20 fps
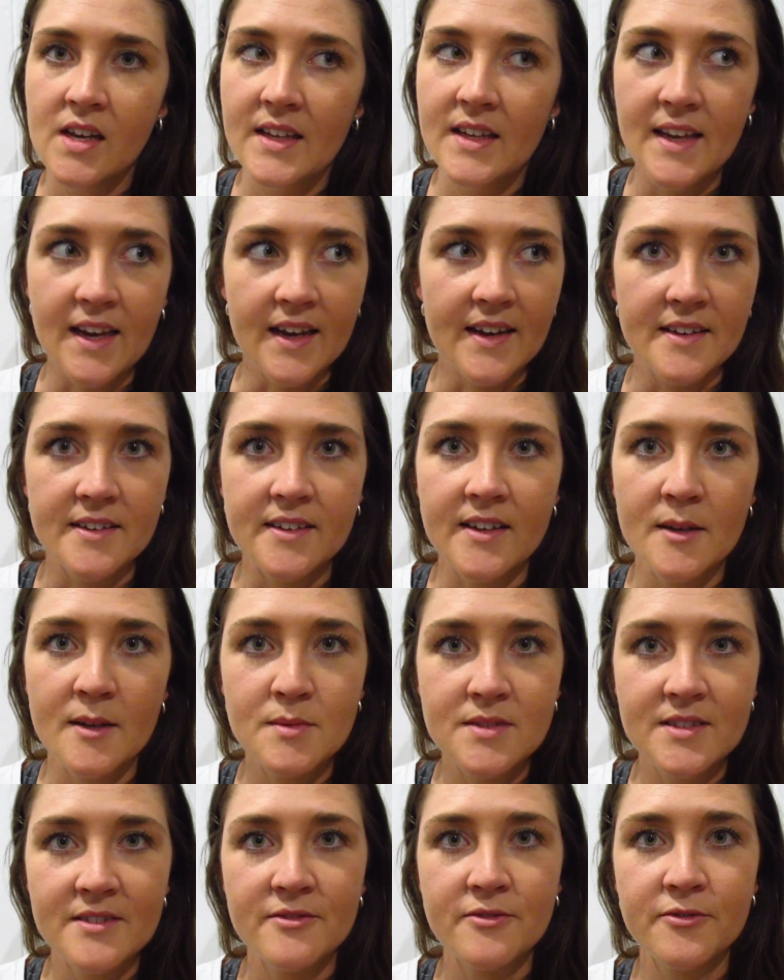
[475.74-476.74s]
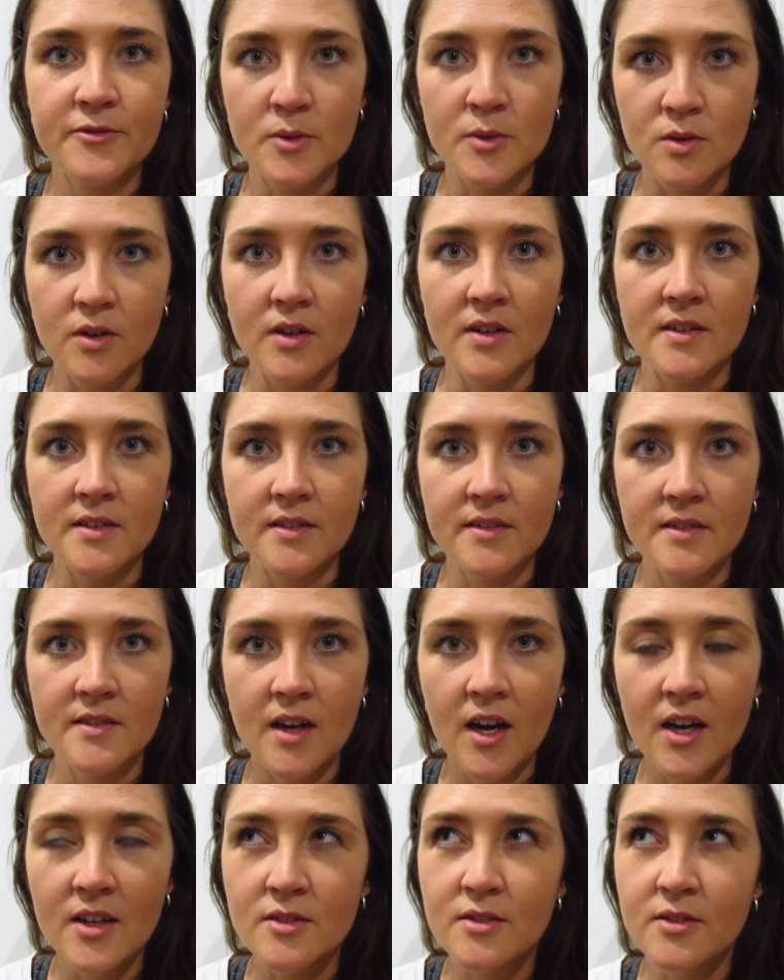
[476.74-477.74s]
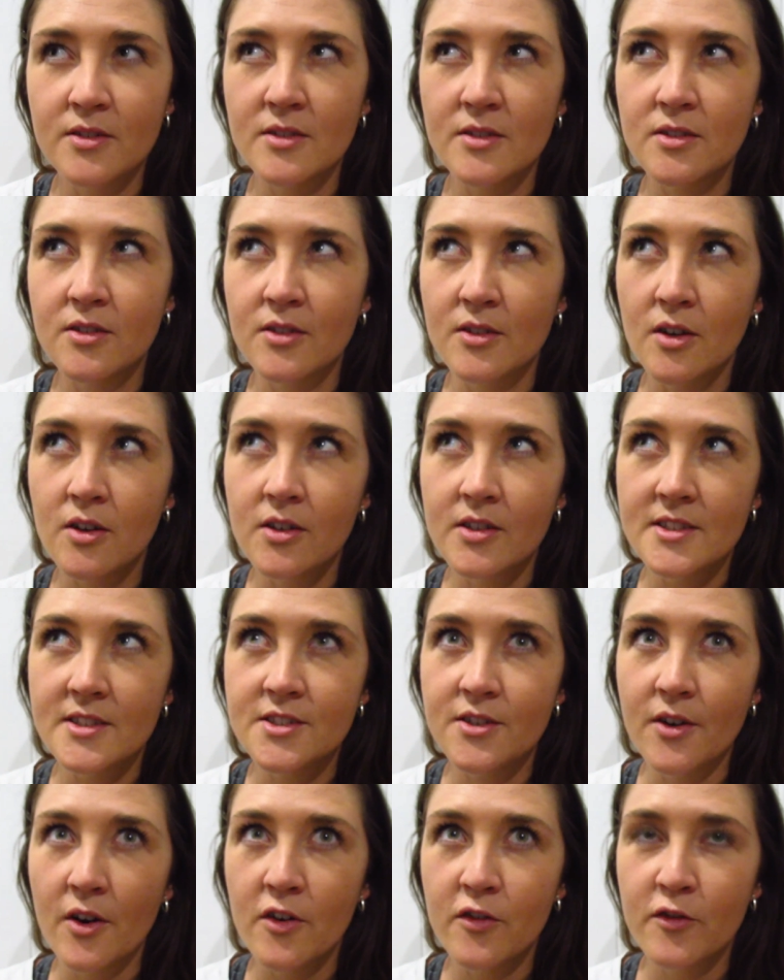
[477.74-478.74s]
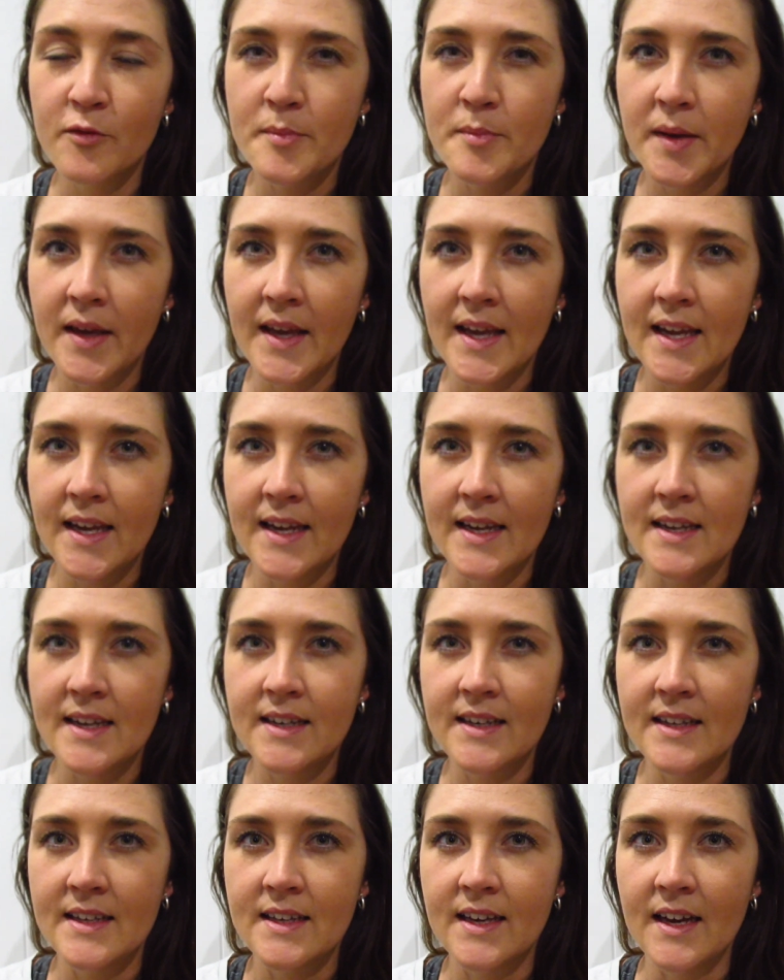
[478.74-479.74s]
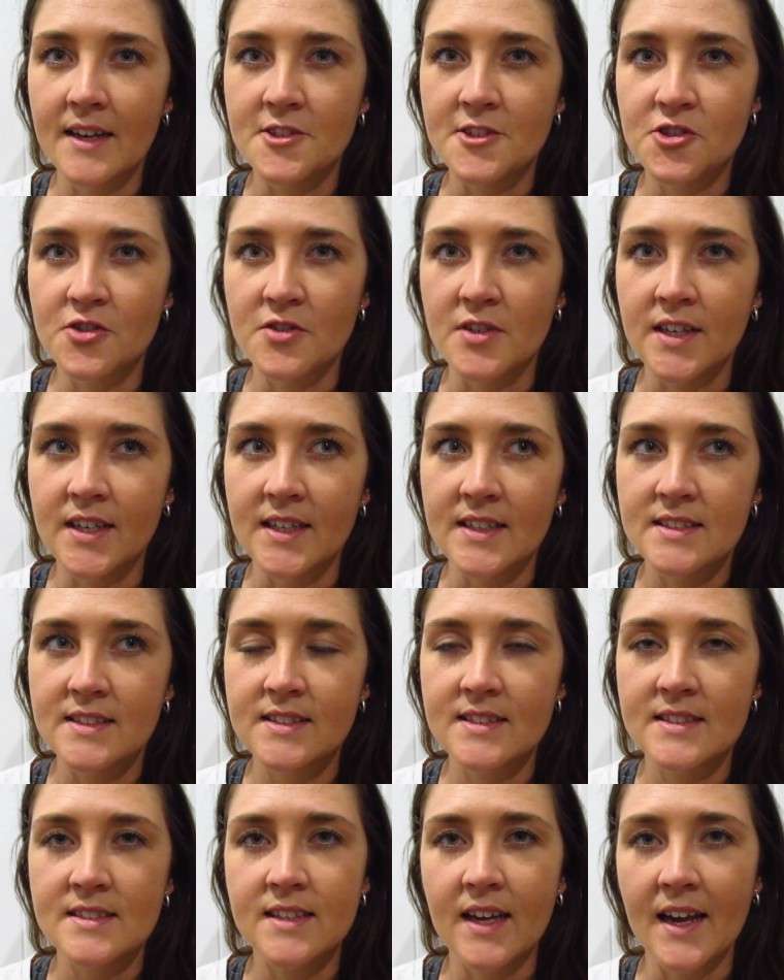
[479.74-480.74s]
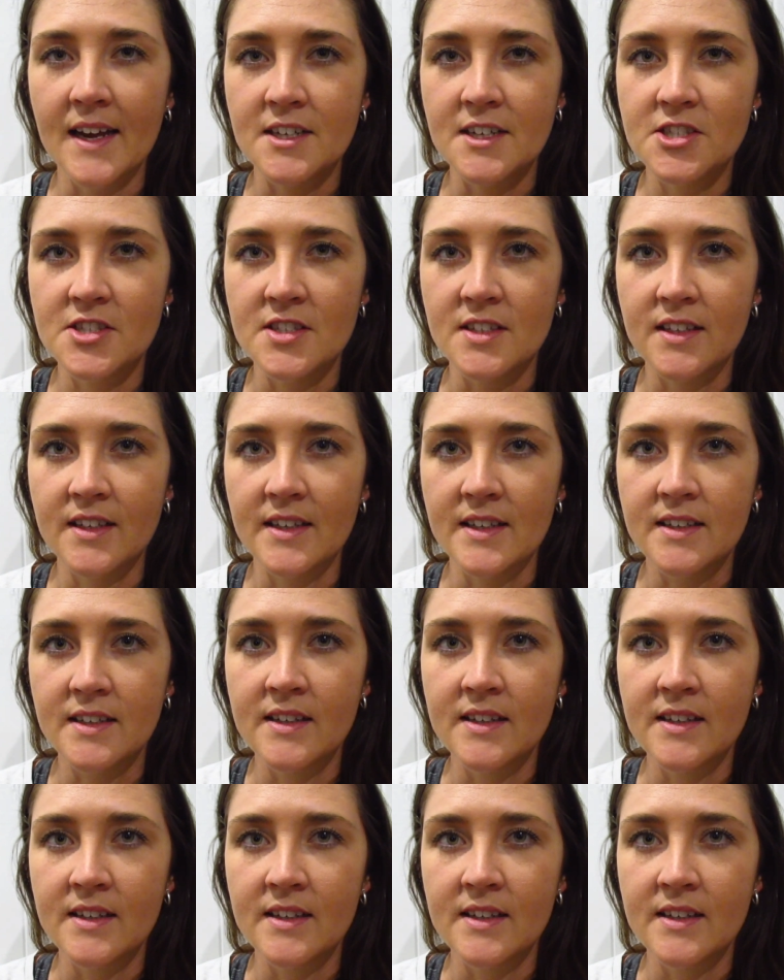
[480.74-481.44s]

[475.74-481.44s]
Yeah, it was full on. A lot of pediatrics actually,